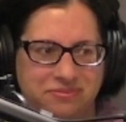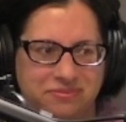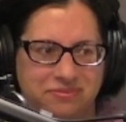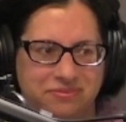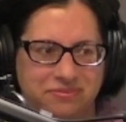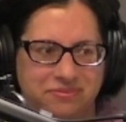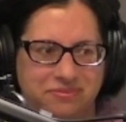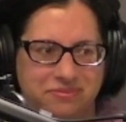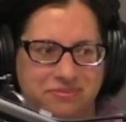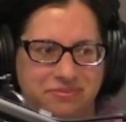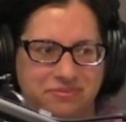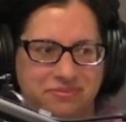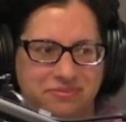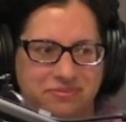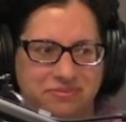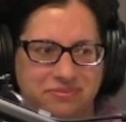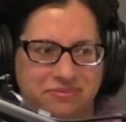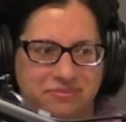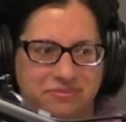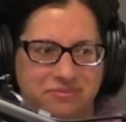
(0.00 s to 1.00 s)

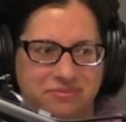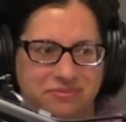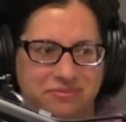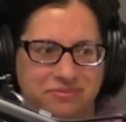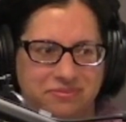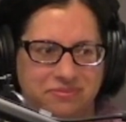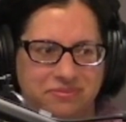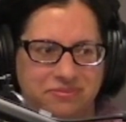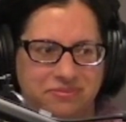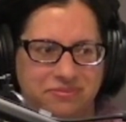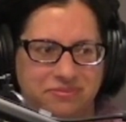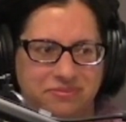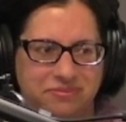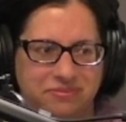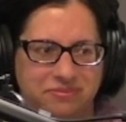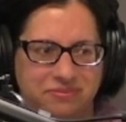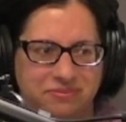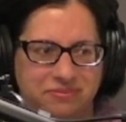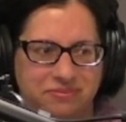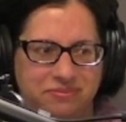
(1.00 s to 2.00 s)

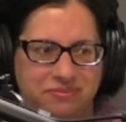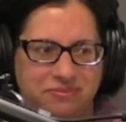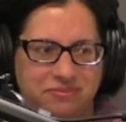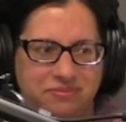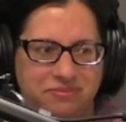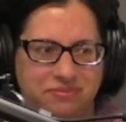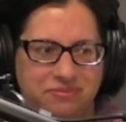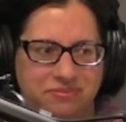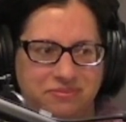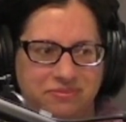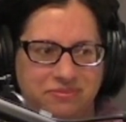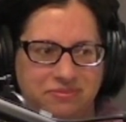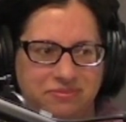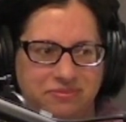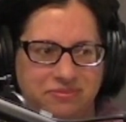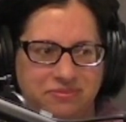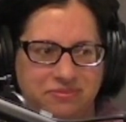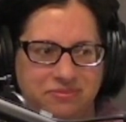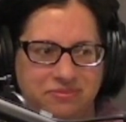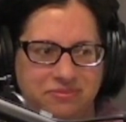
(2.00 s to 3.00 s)

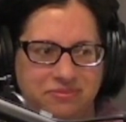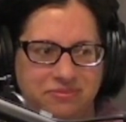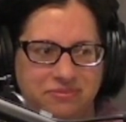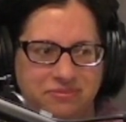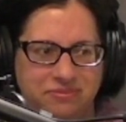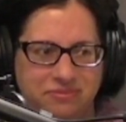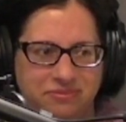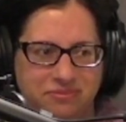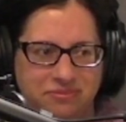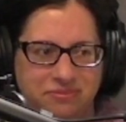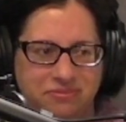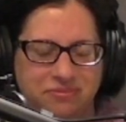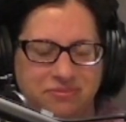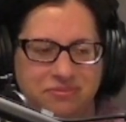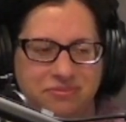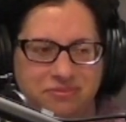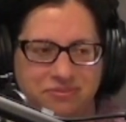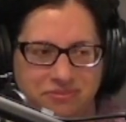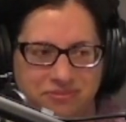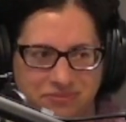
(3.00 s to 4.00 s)

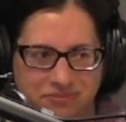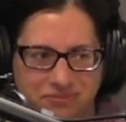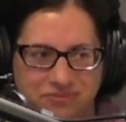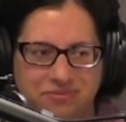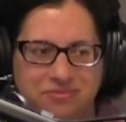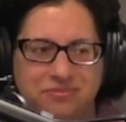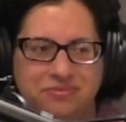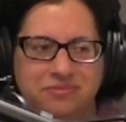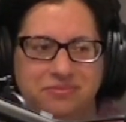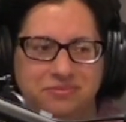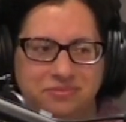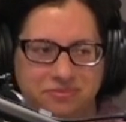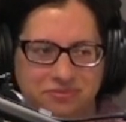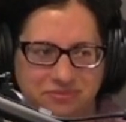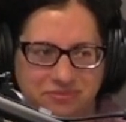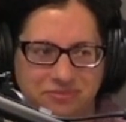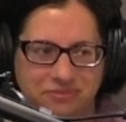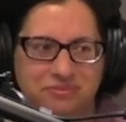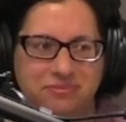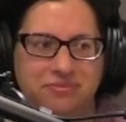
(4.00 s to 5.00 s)

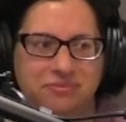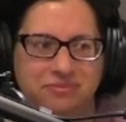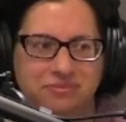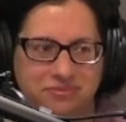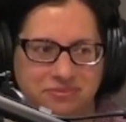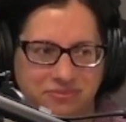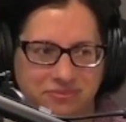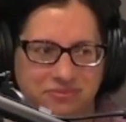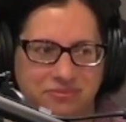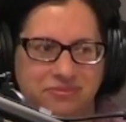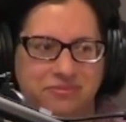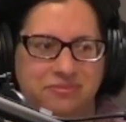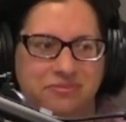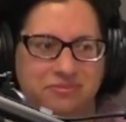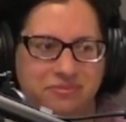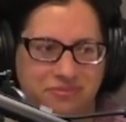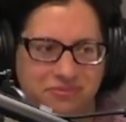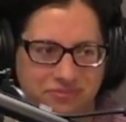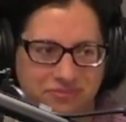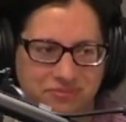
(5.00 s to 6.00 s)

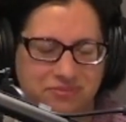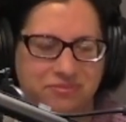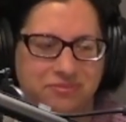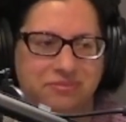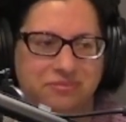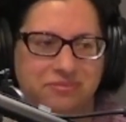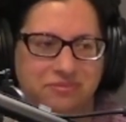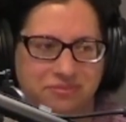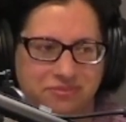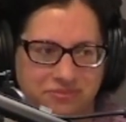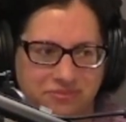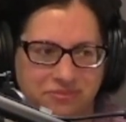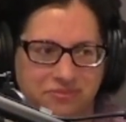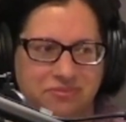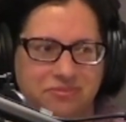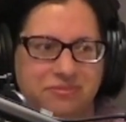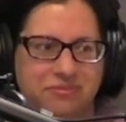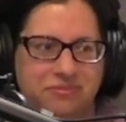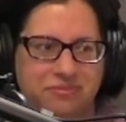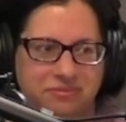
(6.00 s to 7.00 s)

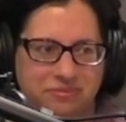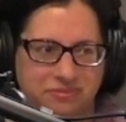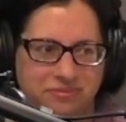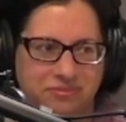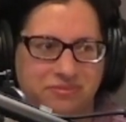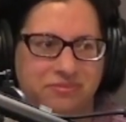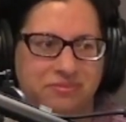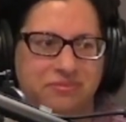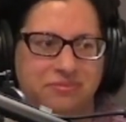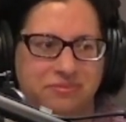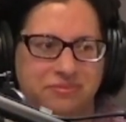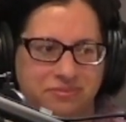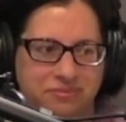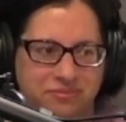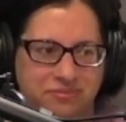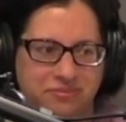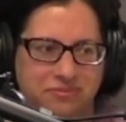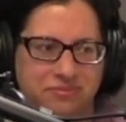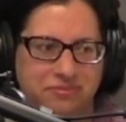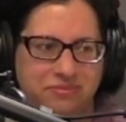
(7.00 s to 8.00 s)
The person shown says nothing.